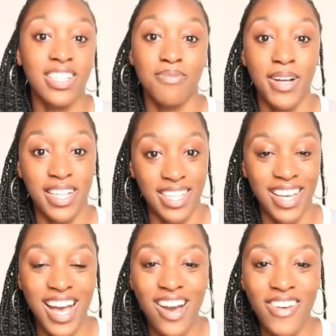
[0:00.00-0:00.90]
money.
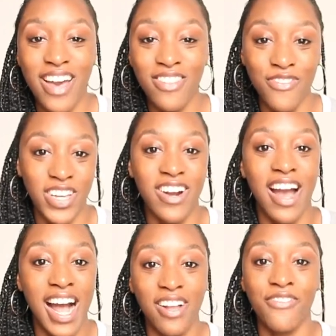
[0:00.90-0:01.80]
We have to figure
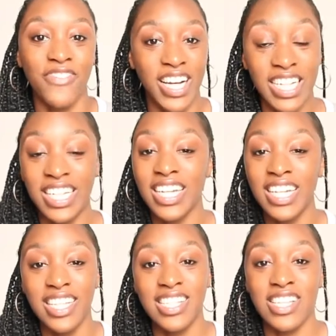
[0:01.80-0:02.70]
out how to fund
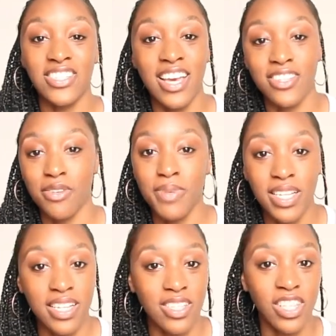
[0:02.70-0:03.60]
this education
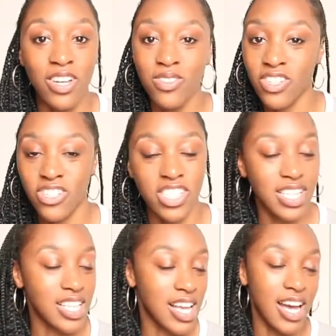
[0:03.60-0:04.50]
because loans are
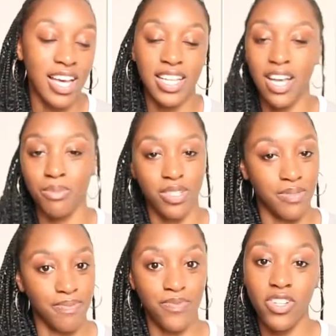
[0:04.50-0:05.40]
just not an
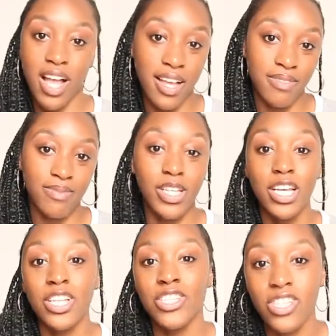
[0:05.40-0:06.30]
option. They're not.
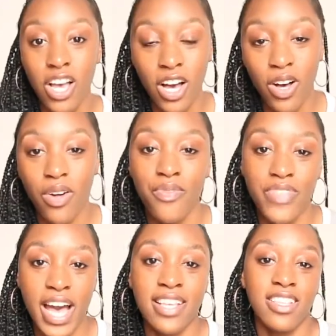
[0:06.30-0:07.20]
So
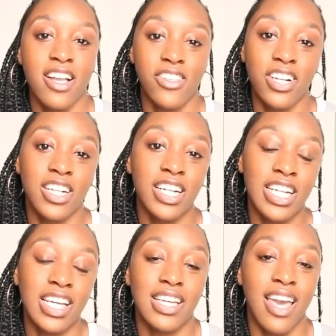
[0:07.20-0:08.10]
that is another
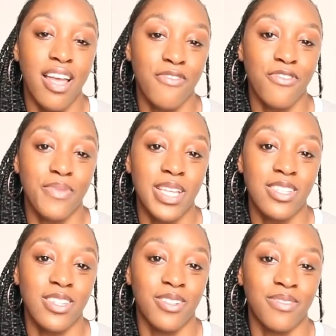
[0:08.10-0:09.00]
gain for me
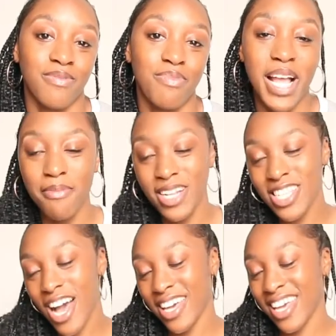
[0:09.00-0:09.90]
too. But I'm done
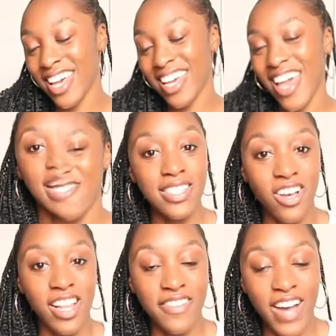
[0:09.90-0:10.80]
talking. That's
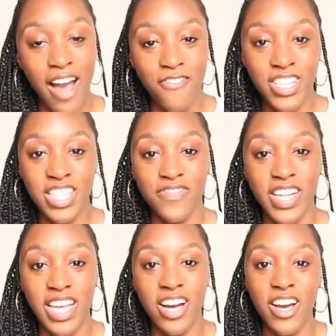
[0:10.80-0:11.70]
all I've got for this
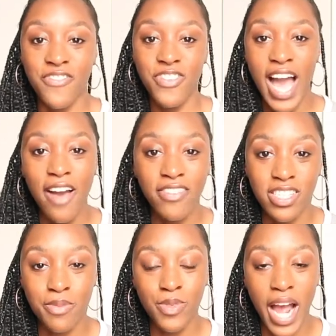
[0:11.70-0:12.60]
video. If you haven't
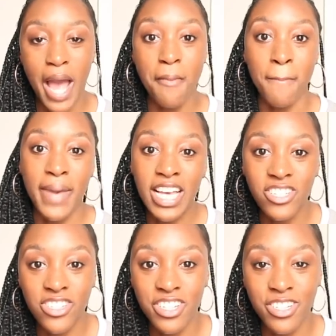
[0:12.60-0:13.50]
subscribed, make
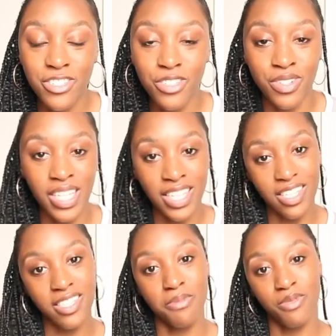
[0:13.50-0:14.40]
sure you do. Click the
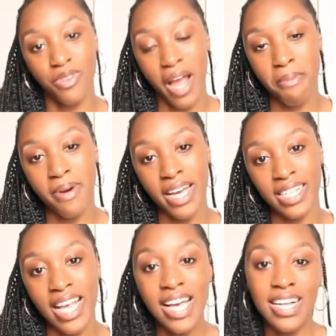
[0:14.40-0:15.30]
subscribe
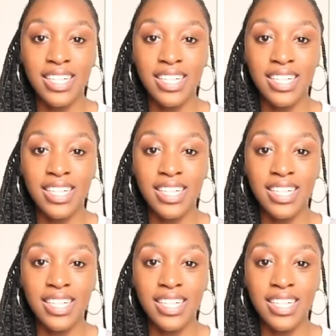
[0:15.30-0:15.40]
button.